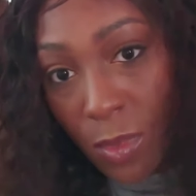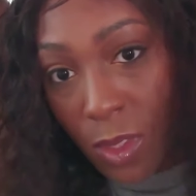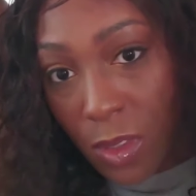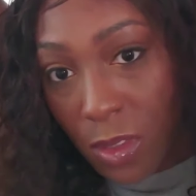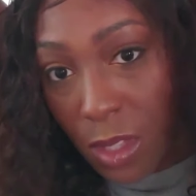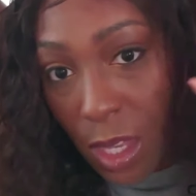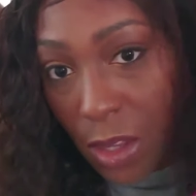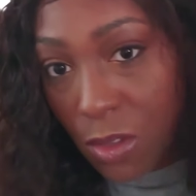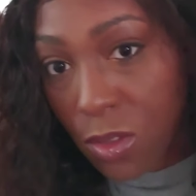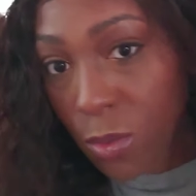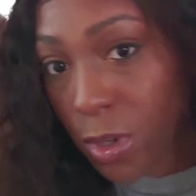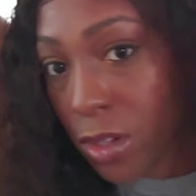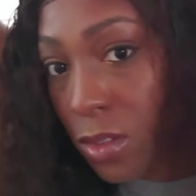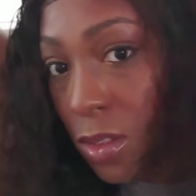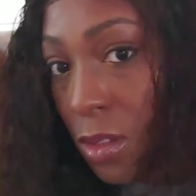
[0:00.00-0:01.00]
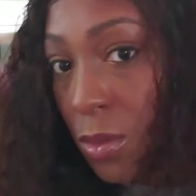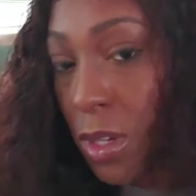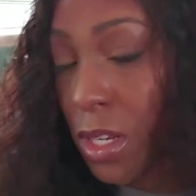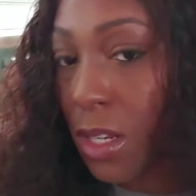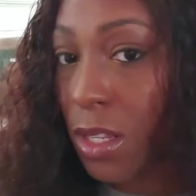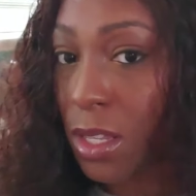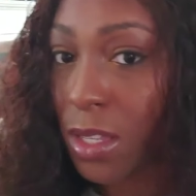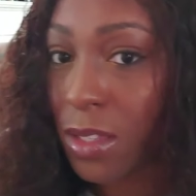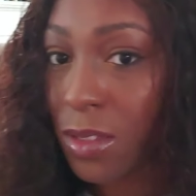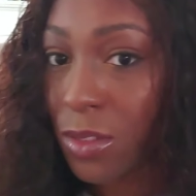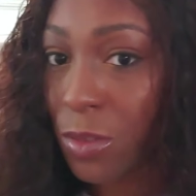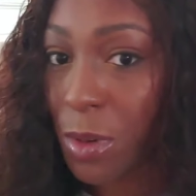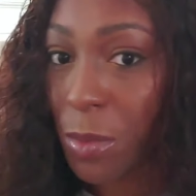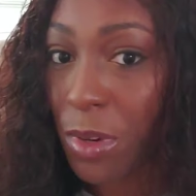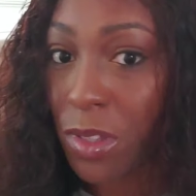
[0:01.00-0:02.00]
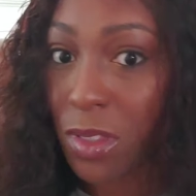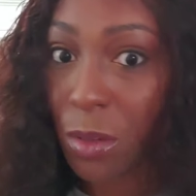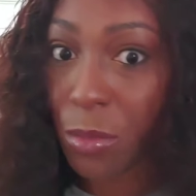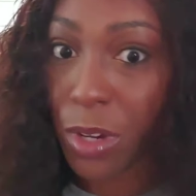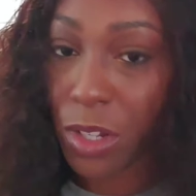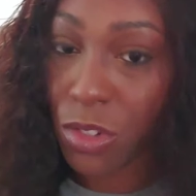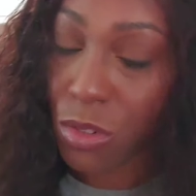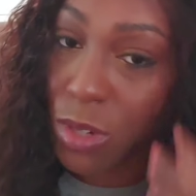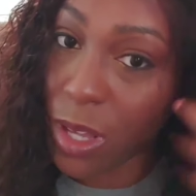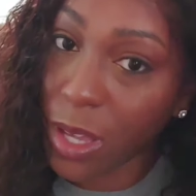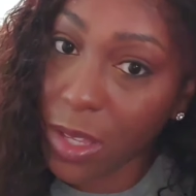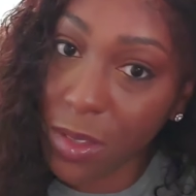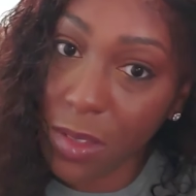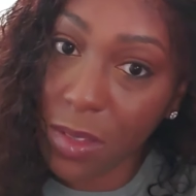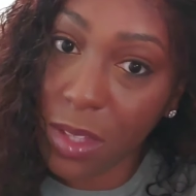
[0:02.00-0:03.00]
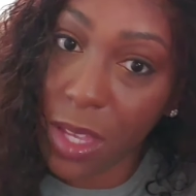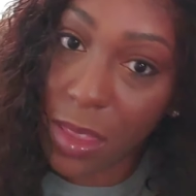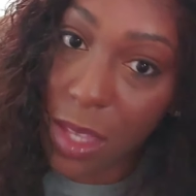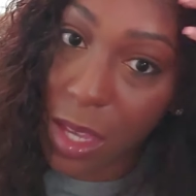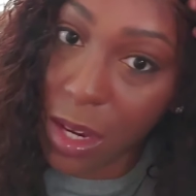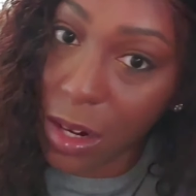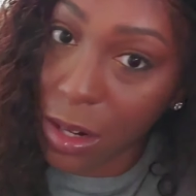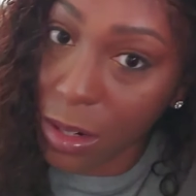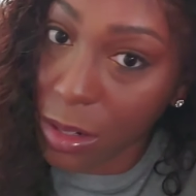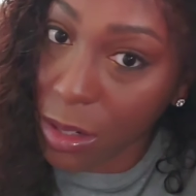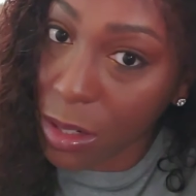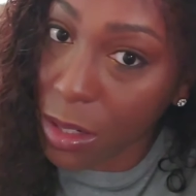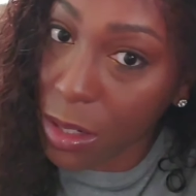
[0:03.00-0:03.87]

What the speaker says: Sounds worse than what it is. Remember, it's the brush, you guys, it's not the hair.